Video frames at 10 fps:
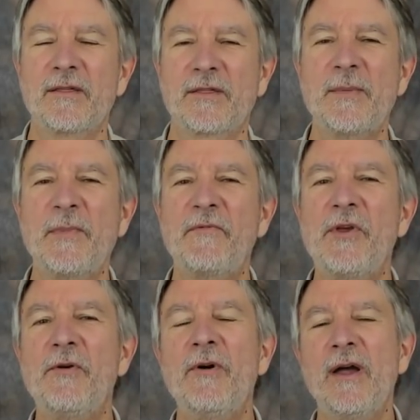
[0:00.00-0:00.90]
Some of
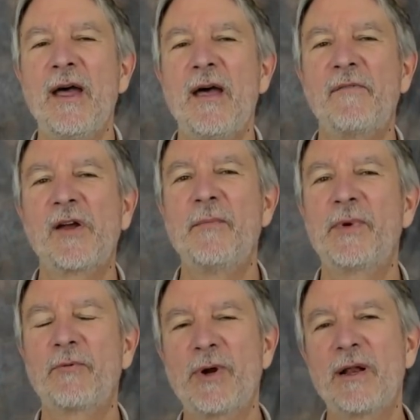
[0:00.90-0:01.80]
you have come
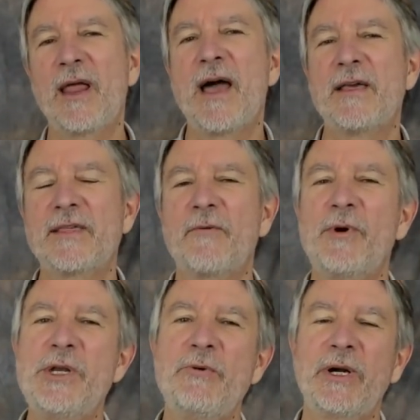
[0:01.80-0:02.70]
to realize that when you